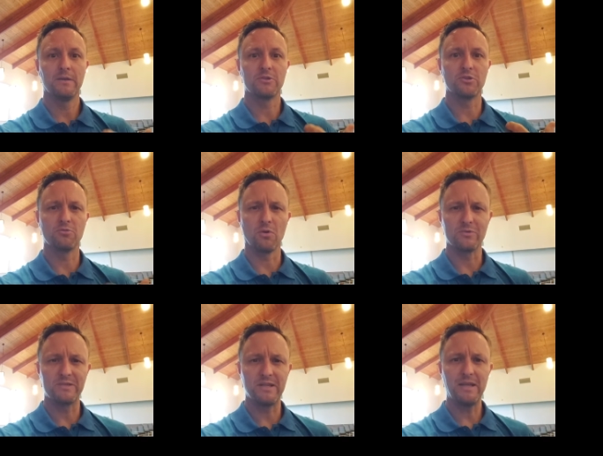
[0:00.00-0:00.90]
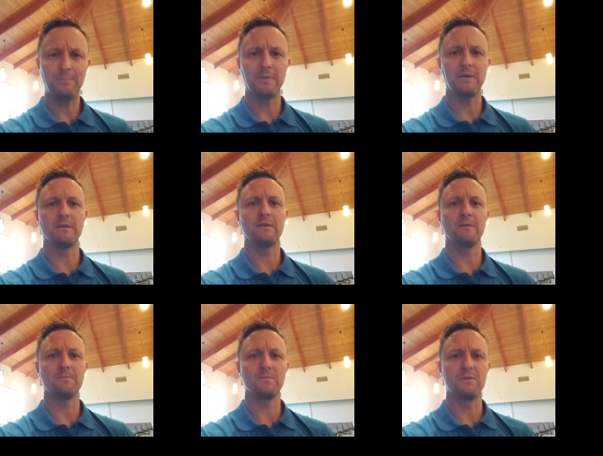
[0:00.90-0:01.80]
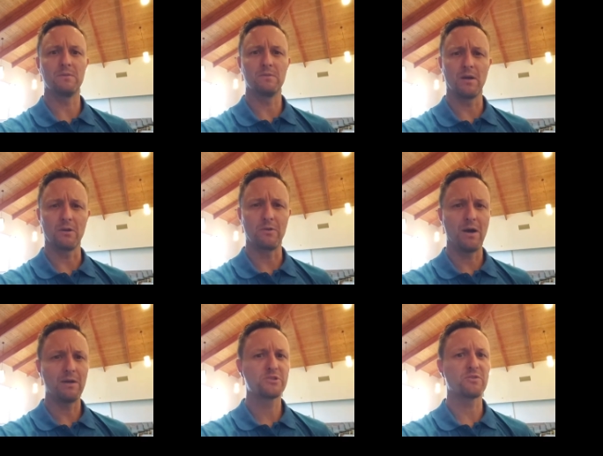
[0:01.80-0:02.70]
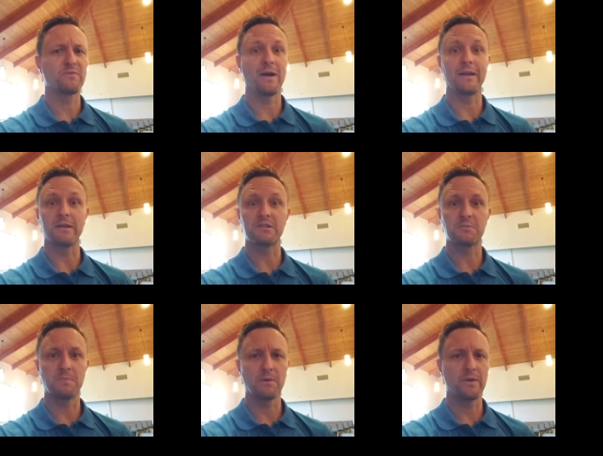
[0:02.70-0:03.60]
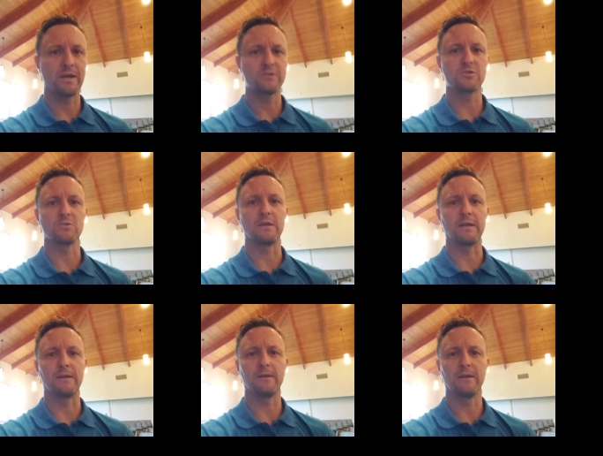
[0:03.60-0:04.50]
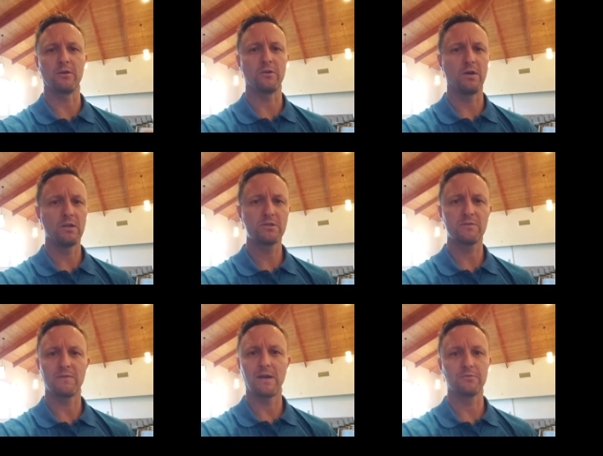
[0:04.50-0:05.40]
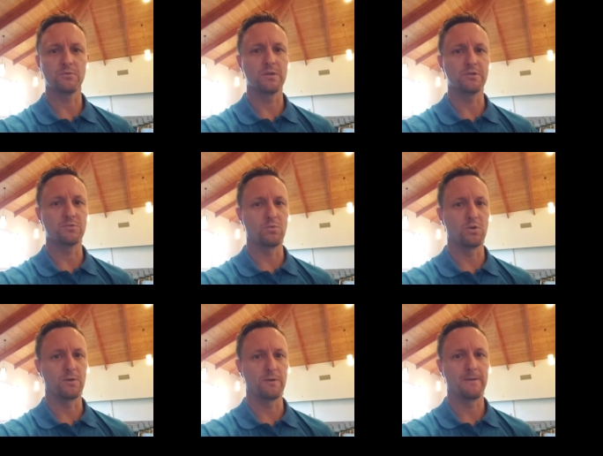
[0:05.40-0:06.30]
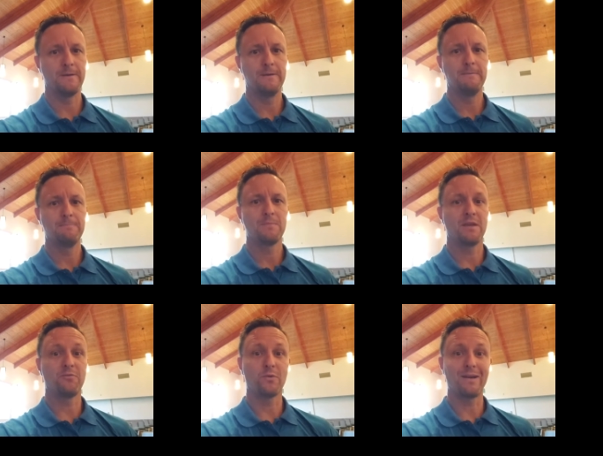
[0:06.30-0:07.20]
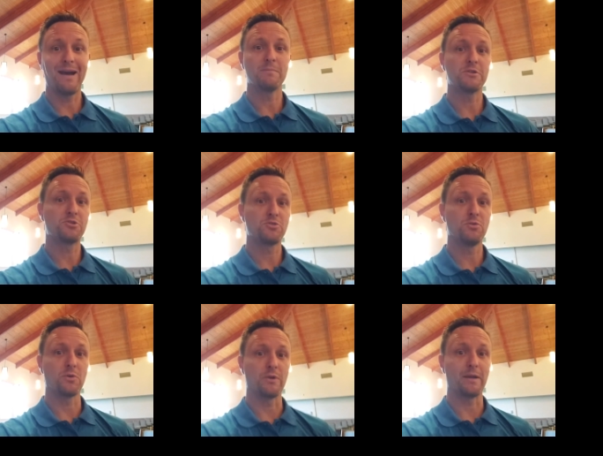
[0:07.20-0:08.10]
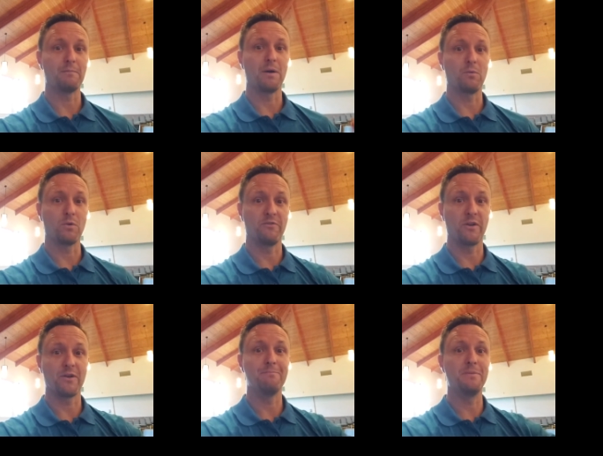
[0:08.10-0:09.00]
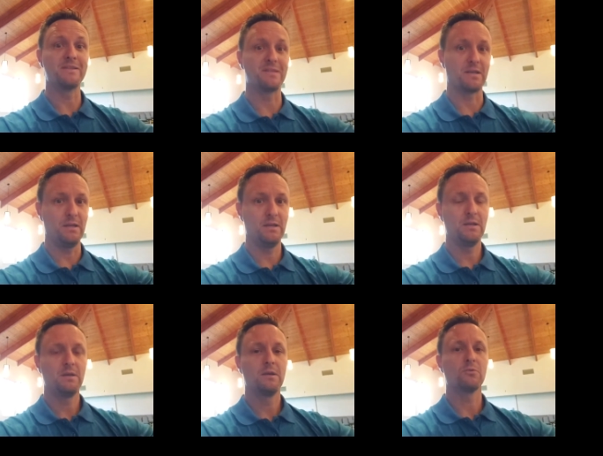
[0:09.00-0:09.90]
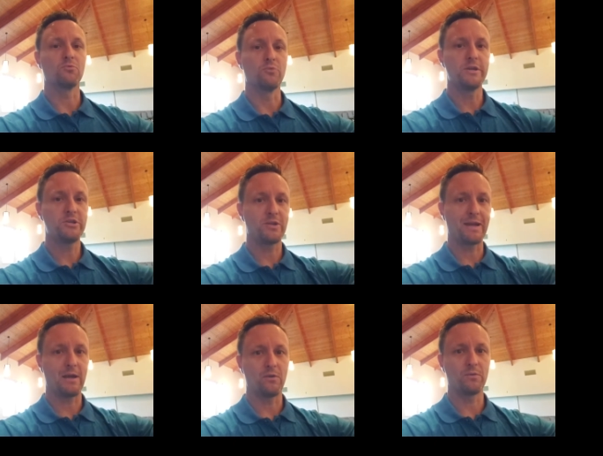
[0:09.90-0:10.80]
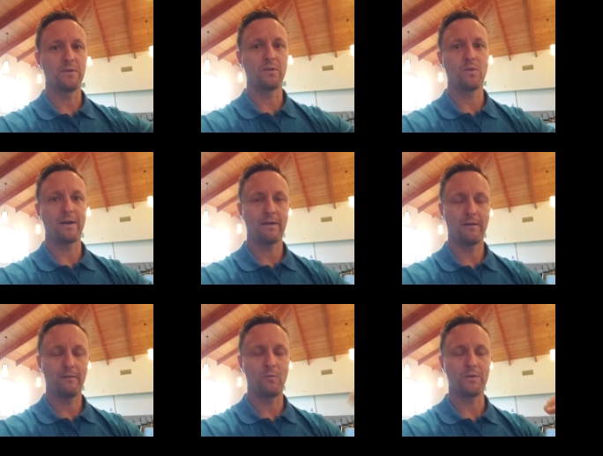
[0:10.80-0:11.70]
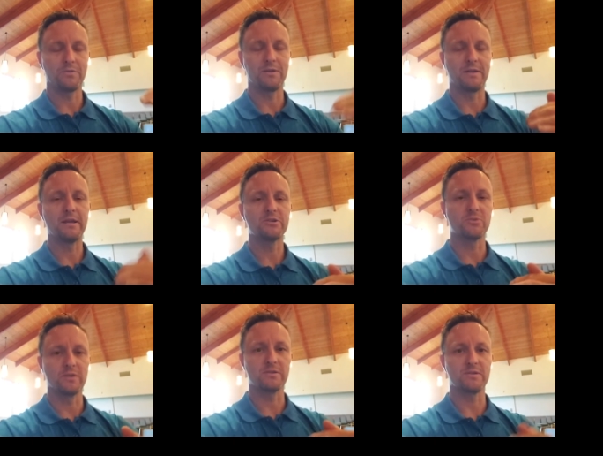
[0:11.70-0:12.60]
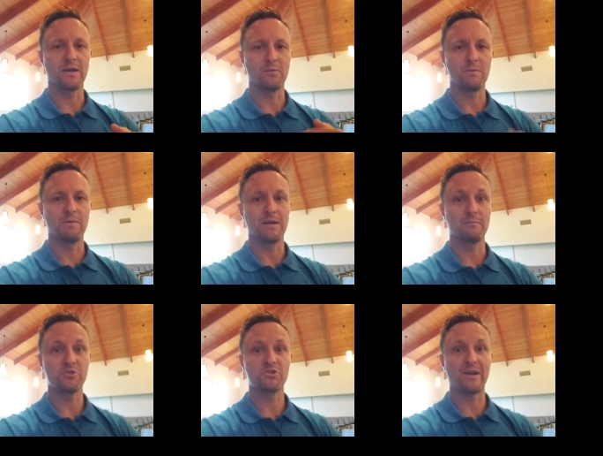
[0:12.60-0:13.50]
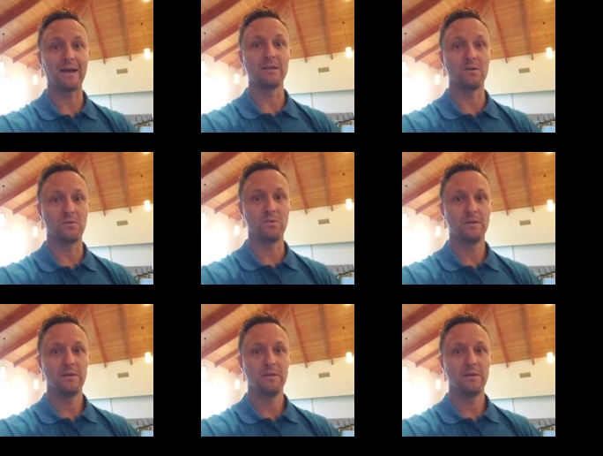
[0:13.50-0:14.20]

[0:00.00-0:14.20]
to grow deep in our knowledge of God experientially, in our knowledge of God through His Word, if we're not maturing, but we're very busy reaching out, then what, what the danger is is that we become shallow